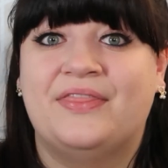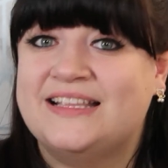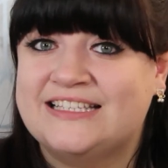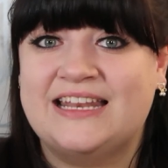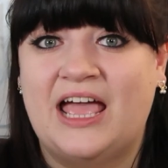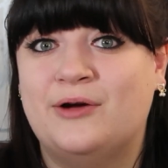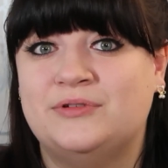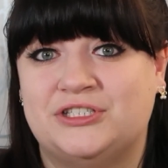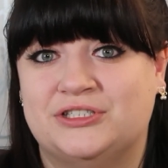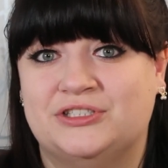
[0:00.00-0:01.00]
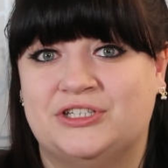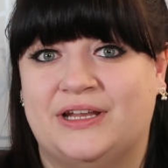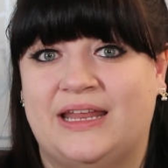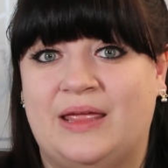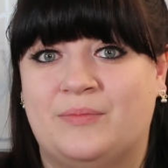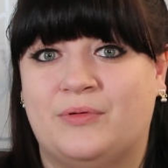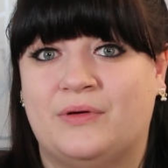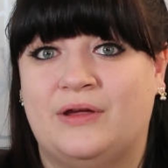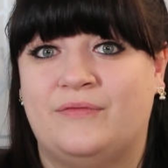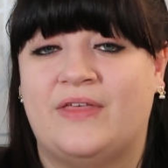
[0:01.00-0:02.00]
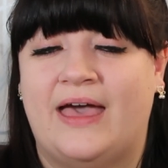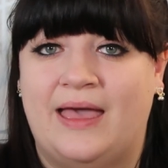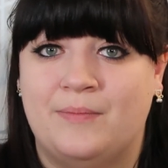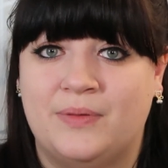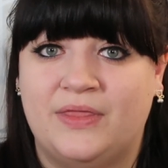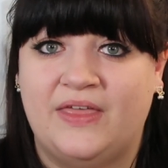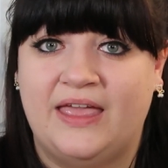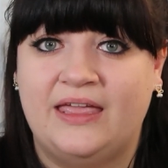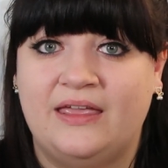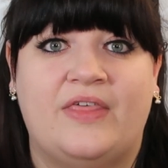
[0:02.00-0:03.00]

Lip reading: This can help children improve their empathy,